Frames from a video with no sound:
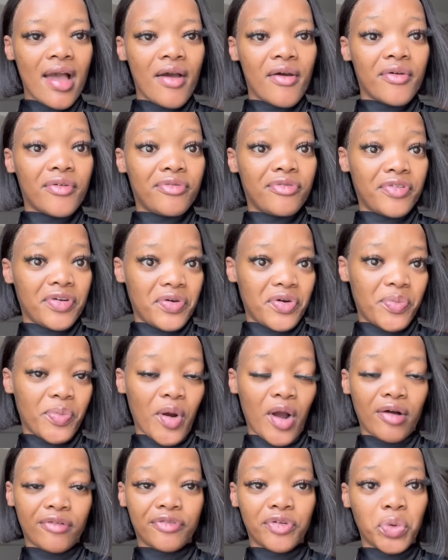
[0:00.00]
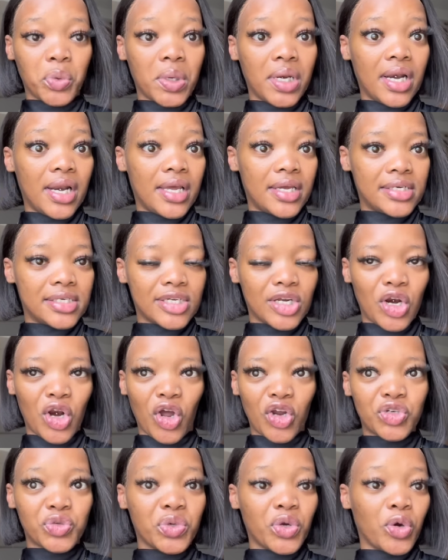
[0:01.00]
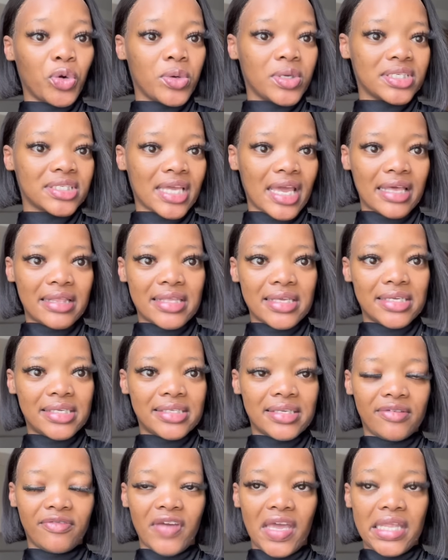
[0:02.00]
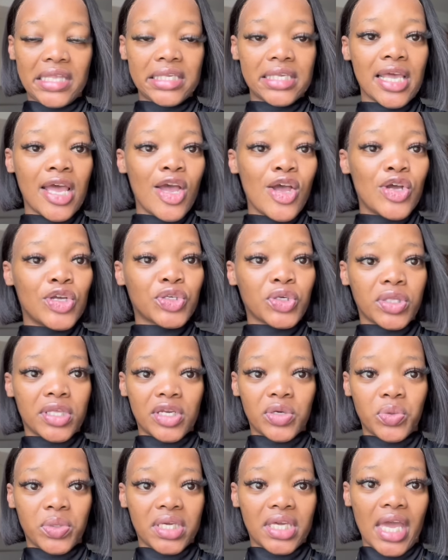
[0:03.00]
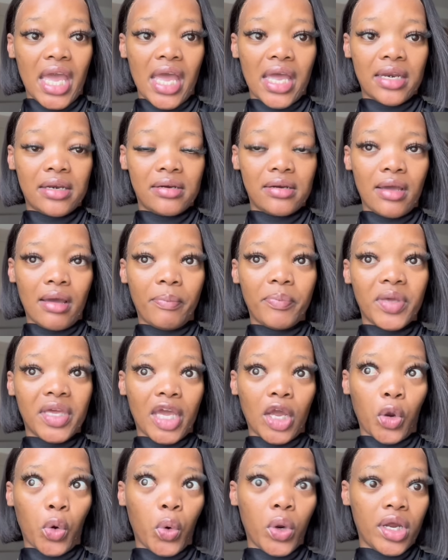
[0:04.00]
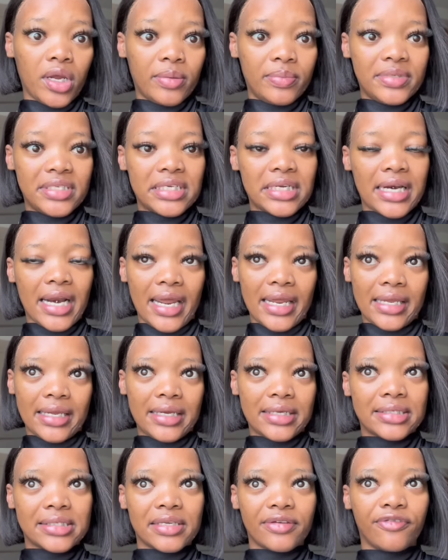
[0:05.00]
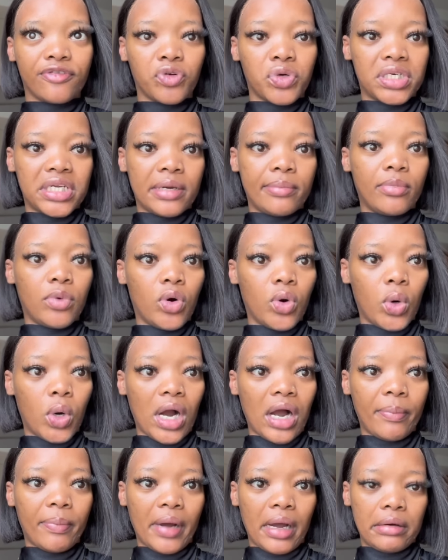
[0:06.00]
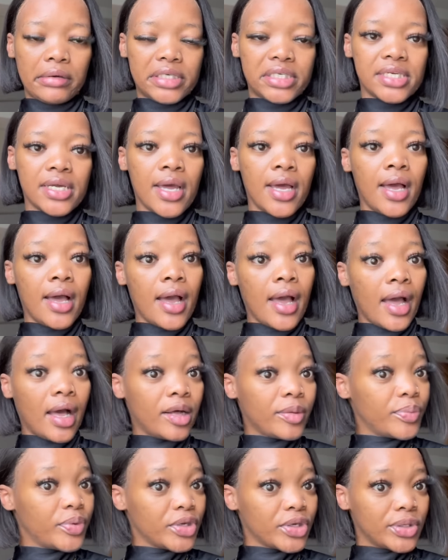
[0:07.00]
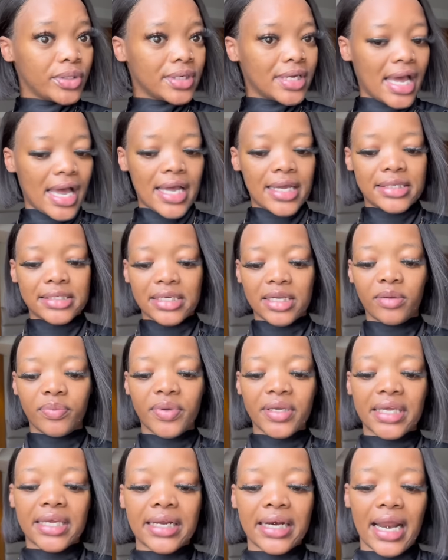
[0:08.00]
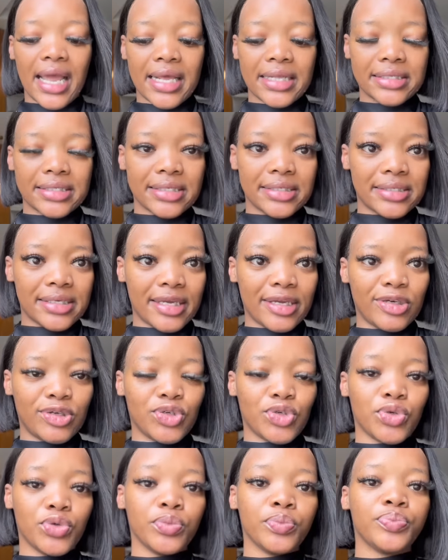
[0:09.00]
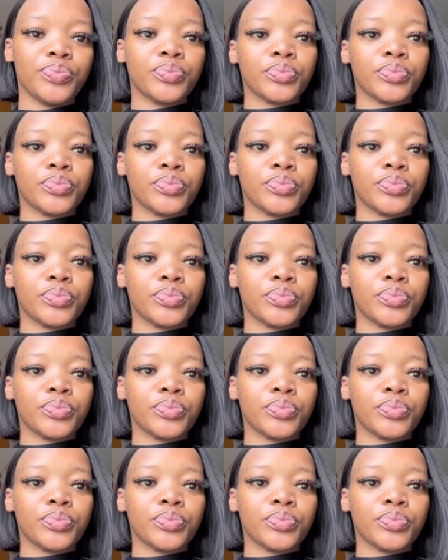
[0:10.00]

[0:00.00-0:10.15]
very powerful. We learned a lot. We always get these events so that we can be equipped, like sifunde more about helping you guys, helping your clients as they too.